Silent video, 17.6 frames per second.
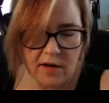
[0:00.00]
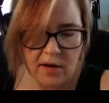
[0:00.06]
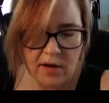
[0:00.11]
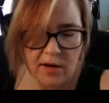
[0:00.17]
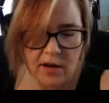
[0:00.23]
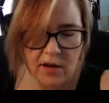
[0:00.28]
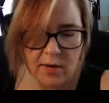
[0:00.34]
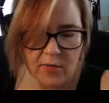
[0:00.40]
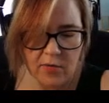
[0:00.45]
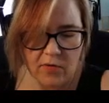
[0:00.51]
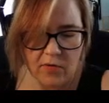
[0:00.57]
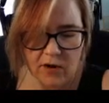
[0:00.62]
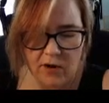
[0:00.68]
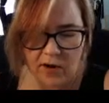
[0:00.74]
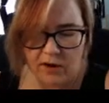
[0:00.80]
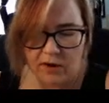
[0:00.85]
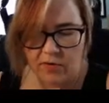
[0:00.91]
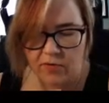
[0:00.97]
Come
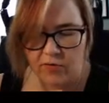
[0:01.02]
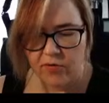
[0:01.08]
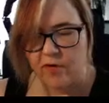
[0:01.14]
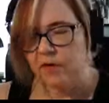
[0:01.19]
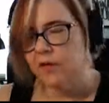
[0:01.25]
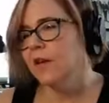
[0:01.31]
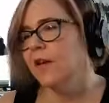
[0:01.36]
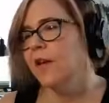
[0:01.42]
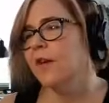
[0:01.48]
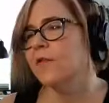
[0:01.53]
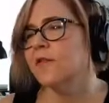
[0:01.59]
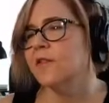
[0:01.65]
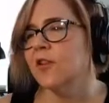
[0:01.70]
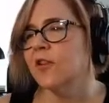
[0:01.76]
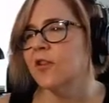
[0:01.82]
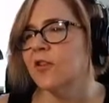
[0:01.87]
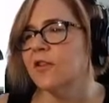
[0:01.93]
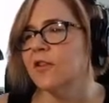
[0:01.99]
around. That was
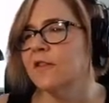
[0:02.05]
good.